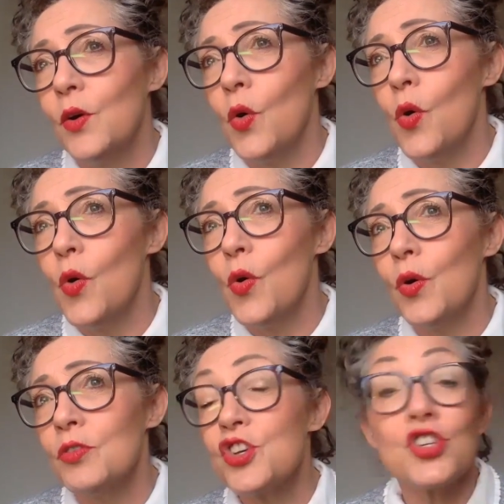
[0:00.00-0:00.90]

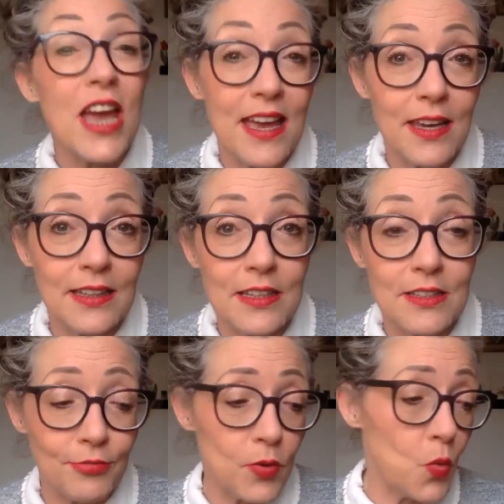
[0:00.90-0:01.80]
or share in a
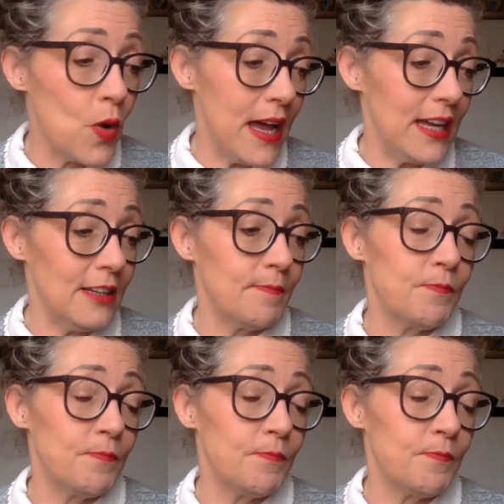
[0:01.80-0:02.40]
different way.